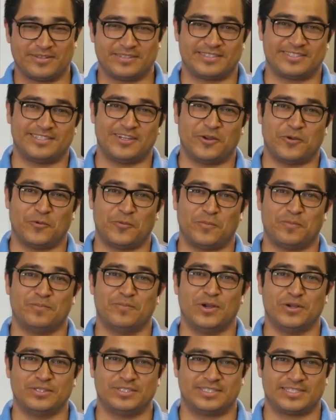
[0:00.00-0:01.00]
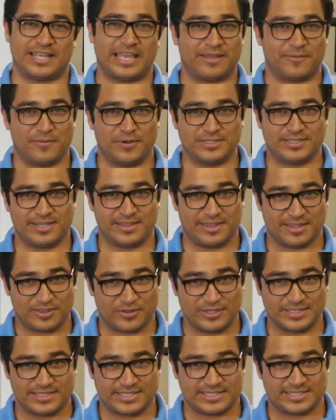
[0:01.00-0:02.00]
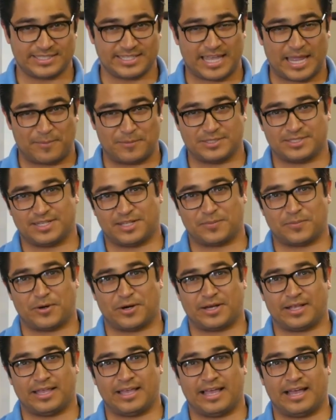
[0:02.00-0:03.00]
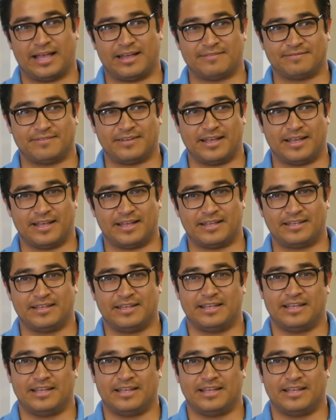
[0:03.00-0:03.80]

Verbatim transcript: So most, most of the 360 cameras on the market have uh,